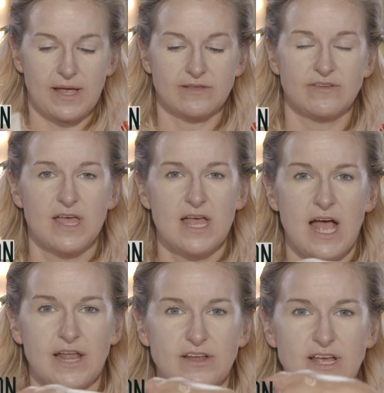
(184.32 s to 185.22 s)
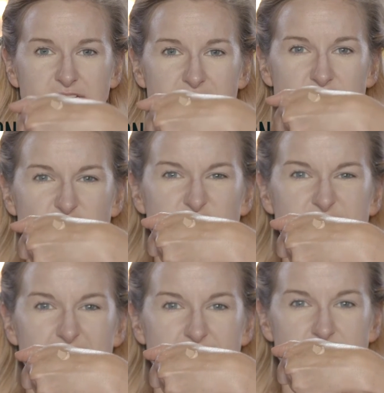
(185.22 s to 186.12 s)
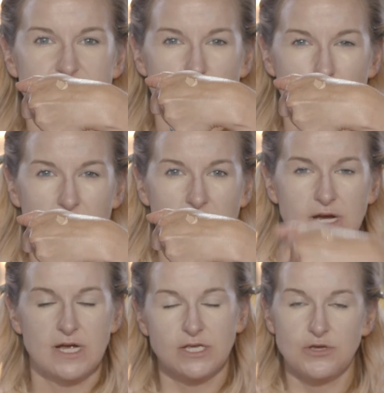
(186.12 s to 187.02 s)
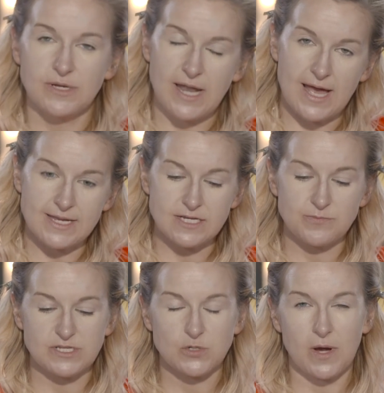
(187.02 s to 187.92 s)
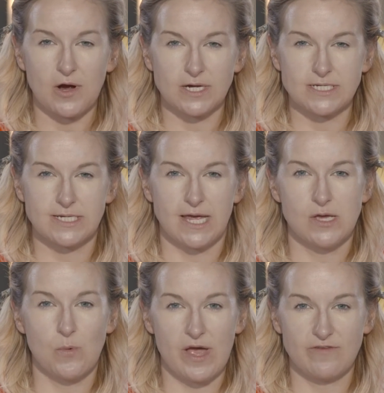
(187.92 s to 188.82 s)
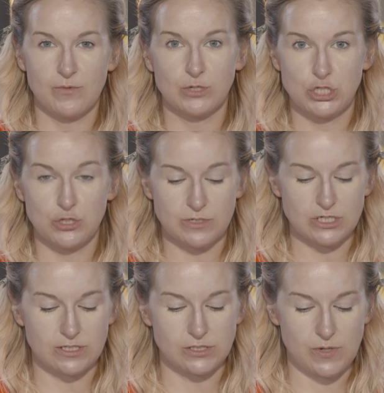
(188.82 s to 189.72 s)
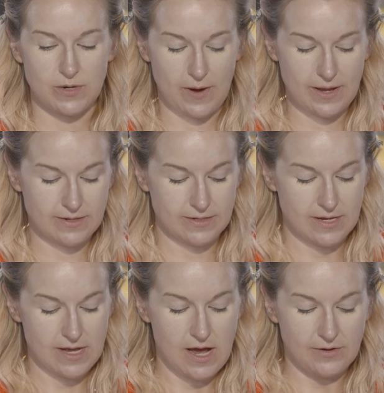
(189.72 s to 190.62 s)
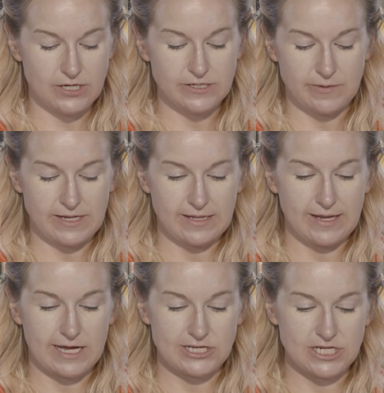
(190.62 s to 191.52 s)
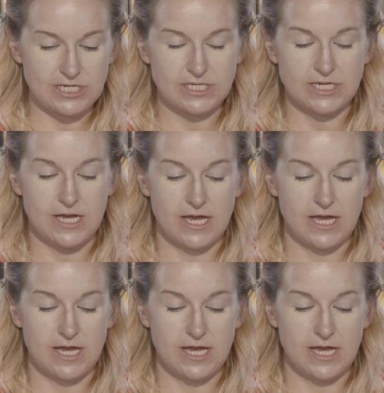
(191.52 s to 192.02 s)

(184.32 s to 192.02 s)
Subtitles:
hand, and I tend to use less is more. You can add it, but it's quite hard to take away if you put too much on straight away. I'm going to use my little gadget,